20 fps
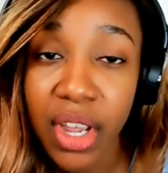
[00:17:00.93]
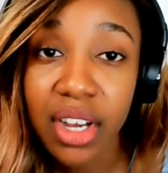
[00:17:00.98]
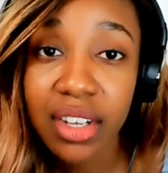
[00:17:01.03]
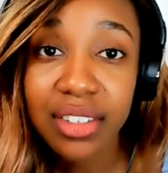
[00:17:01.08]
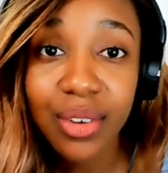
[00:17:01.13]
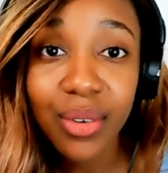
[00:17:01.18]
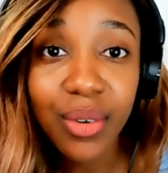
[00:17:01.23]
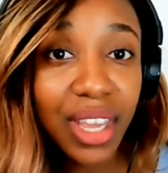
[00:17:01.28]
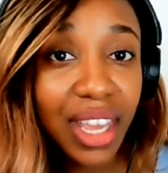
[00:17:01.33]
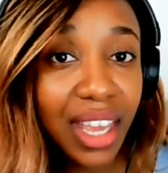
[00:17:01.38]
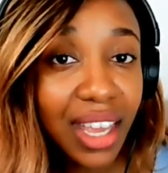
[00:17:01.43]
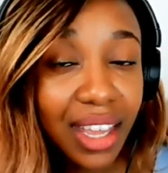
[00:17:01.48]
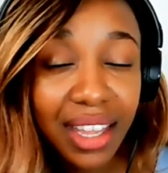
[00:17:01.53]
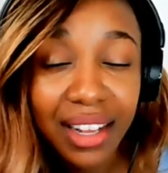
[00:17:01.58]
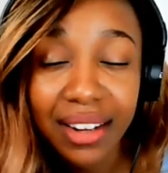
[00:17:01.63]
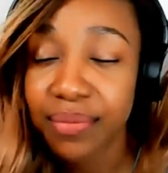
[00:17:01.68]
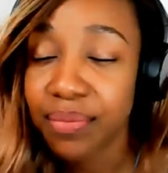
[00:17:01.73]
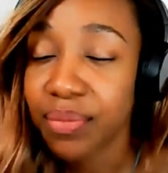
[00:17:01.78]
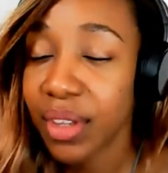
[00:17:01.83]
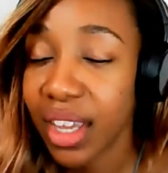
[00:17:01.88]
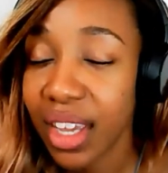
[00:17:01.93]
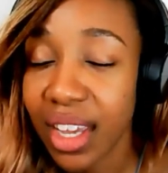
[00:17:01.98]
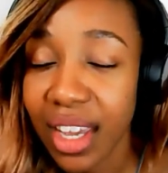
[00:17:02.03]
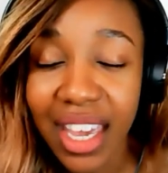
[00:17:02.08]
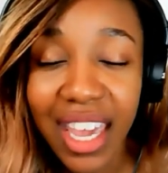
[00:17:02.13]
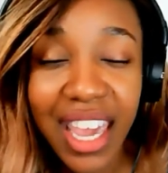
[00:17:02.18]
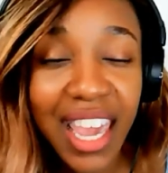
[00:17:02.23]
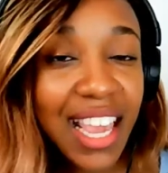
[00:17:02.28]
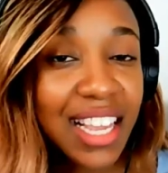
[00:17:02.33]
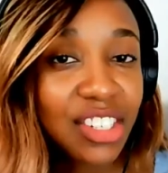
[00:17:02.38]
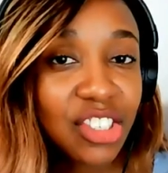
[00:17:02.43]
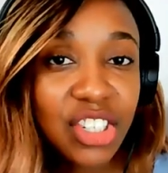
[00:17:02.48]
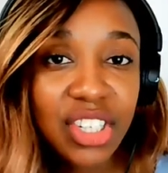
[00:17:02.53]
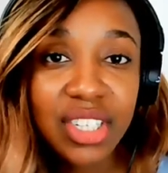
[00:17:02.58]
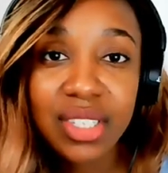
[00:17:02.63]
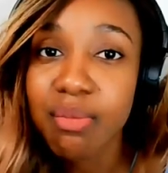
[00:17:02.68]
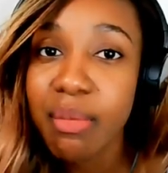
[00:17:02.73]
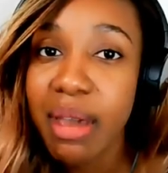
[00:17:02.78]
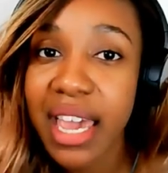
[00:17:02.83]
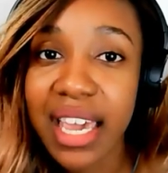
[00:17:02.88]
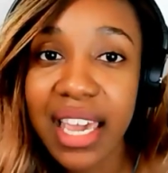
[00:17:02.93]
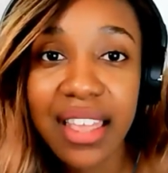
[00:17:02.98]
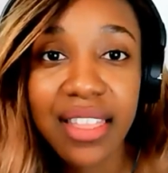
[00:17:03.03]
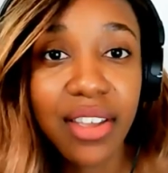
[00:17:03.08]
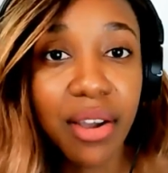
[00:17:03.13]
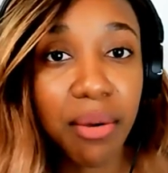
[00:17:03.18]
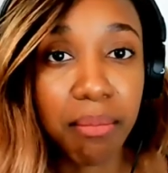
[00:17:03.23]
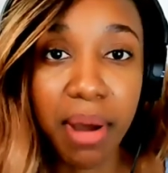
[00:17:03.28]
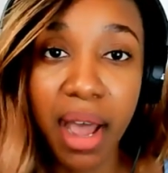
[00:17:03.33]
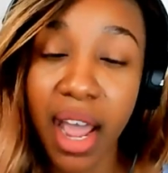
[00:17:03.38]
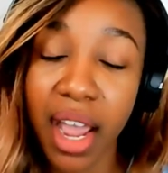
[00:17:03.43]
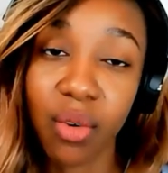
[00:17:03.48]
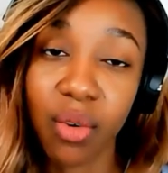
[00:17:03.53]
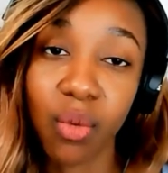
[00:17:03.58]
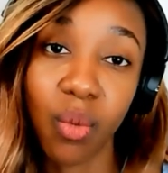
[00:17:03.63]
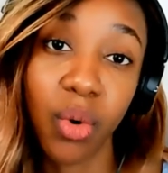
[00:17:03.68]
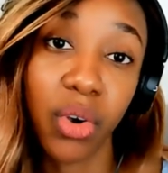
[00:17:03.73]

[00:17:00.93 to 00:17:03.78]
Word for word: So, again, it's just making their mind